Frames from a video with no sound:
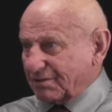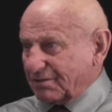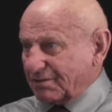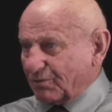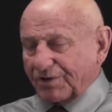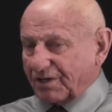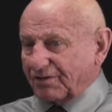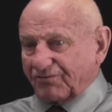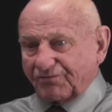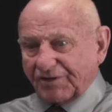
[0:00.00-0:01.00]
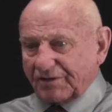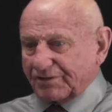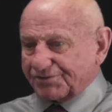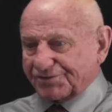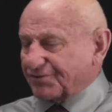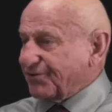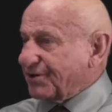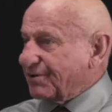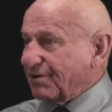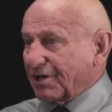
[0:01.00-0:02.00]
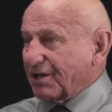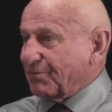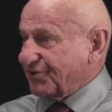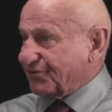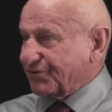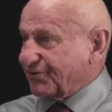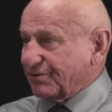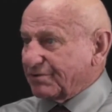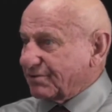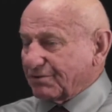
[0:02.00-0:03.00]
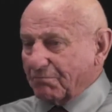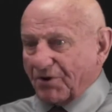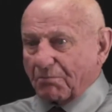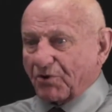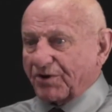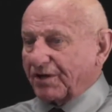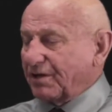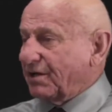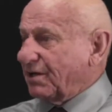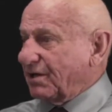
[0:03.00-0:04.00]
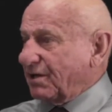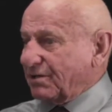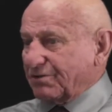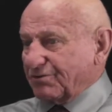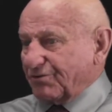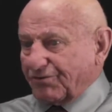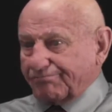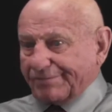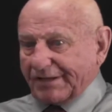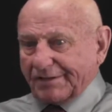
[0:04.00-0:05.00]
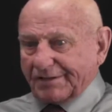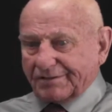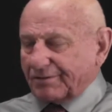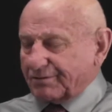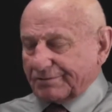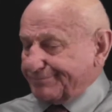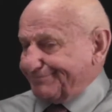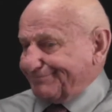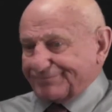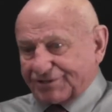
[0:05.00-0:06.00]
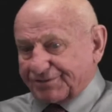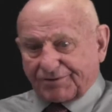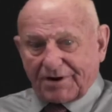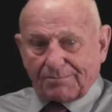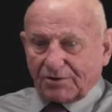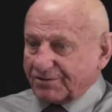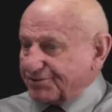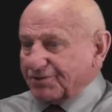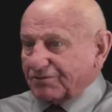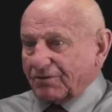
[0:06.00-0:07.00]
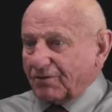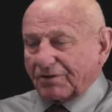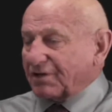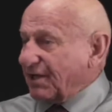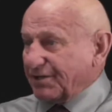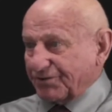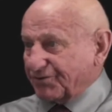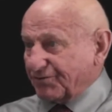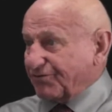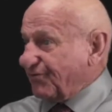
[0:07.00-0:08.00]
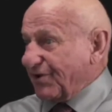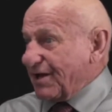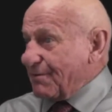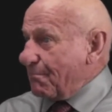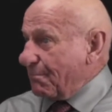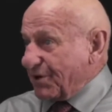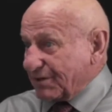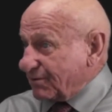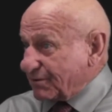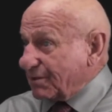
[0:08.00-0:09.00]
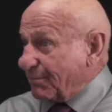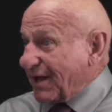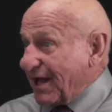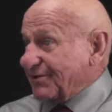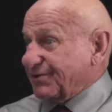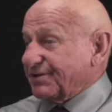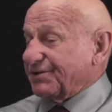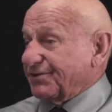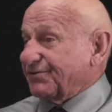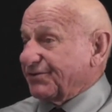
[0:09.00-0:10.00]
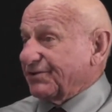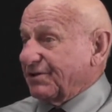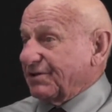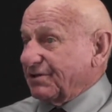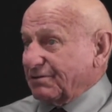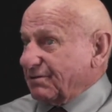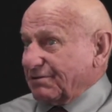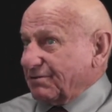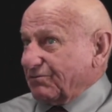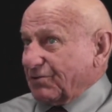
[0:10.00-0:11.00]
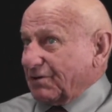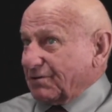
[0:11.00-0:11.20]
We have severe limits to memory, to extrapolation, to all kinds of mental capacities are